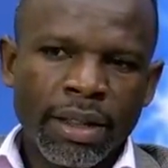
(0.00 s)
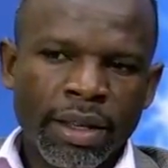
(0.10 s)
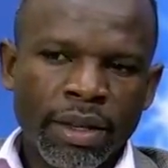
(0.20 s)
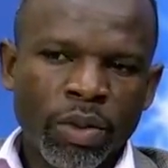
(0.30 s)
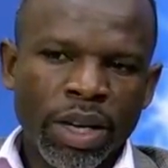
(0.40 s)

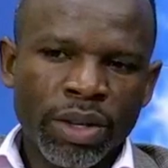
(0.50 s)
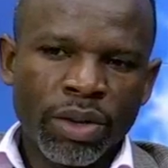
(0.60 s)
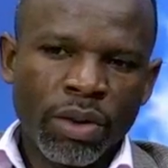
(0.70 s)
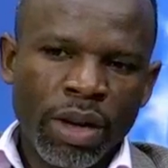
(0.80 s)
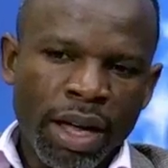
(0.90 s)
when
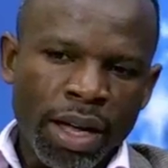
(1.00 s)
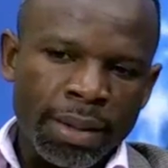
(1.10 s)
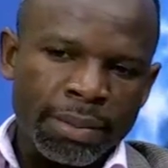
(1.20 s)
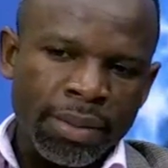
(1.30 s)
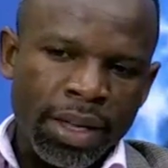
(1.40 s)
you
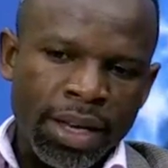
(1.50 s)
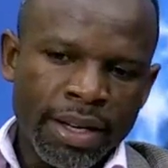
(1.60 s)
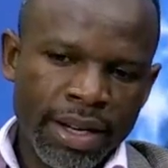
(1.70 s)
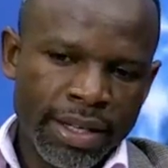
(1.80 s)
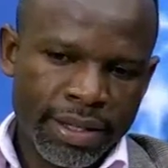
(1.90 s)
are
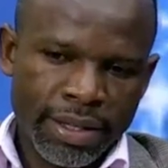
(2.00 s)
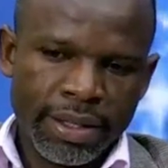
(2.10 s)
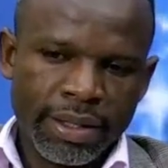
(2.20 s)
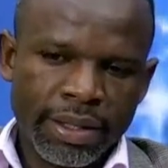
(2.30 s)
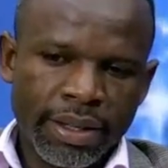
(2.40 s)

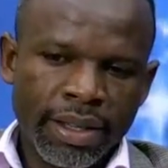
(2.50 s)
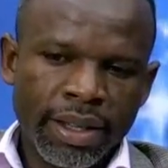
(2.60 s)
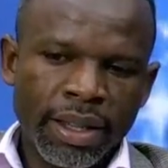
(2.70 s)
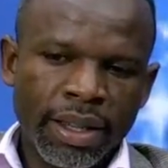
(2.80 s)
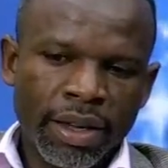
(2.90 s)
addressing
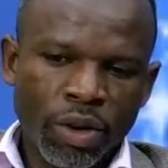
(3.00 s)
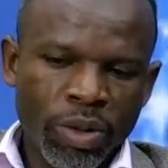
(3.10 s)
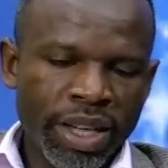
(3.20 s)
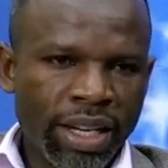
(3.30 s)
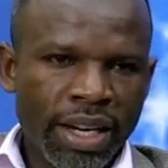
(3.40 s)
the
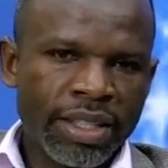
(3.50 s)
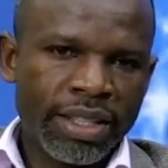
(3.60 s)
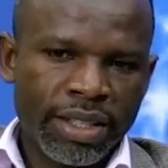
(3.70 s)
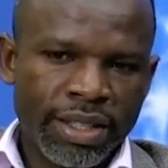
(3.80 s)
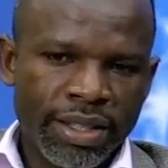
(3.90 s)
economic
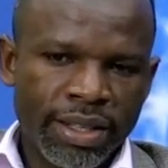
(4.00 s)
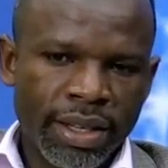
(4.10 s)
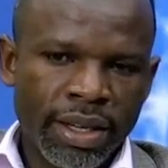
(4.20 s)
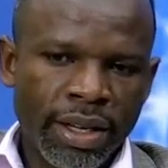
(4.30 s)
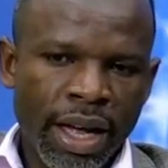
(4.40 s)
challenges,
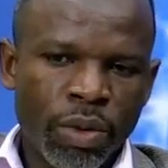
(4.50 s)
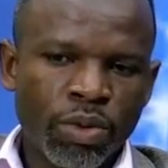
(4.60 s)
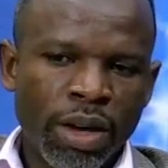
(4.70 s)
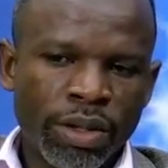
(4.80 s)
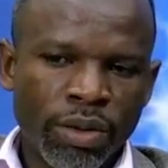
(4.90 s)
I would
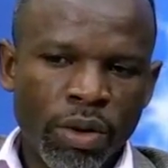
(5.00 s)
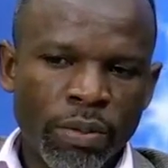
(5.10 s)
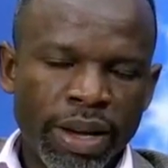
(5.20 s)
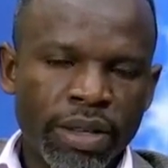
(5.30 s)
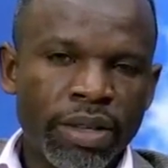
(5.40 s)
want to go
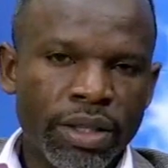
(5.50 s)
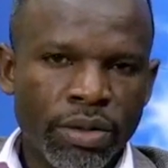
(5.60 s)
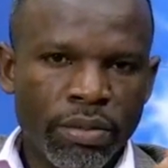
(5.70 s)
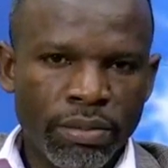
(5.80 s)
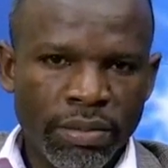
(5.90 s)
back to the
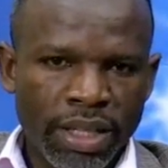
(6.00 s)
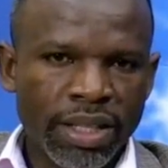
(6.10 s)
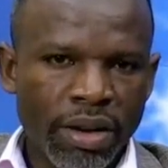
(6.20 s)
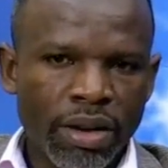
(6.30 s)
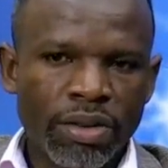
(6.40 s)

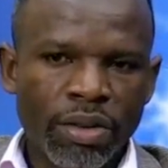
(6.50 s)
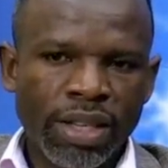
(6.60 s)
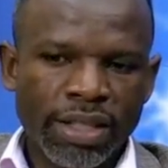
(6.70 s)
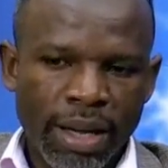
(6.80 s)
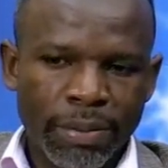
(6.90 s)
medical
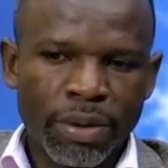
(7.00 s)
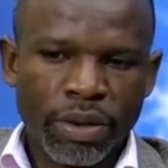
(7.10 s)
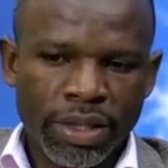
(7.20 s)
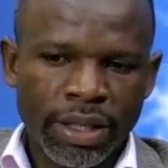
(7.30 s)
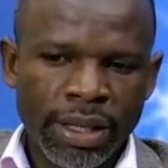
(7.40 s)
doctor's
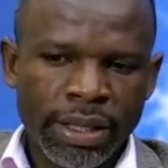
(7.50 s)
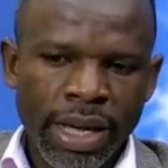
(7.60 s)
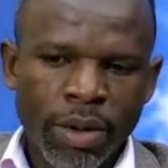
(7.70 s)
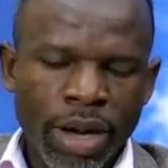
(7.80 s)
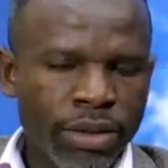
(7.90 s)
approach. And
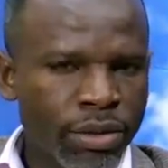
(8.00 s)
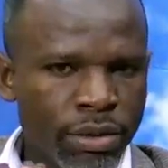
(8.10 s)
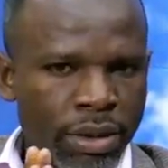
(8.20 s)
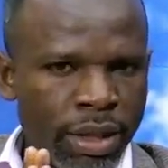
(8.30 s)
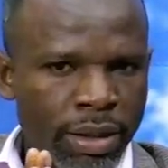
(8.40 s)
I want
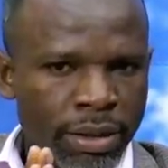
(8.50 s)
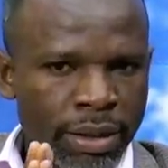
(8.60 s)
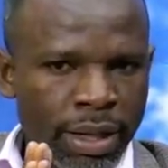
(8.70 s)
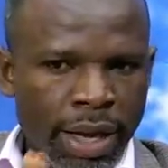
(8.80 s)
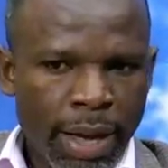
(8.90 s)
to
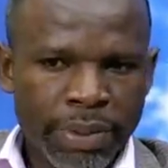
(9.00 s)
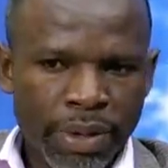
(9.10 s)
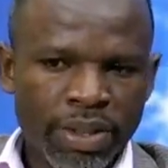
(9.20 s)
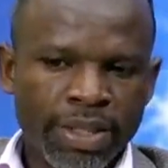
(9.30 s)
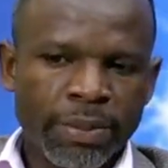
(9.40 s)

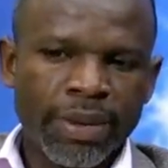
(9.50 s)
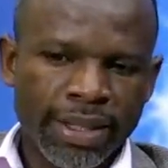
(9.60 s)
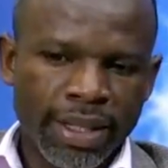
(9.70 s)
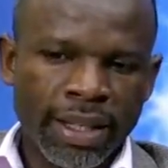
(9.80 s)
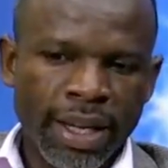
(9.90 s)
appeal to the
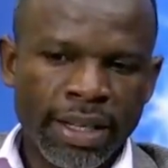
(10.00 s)
president that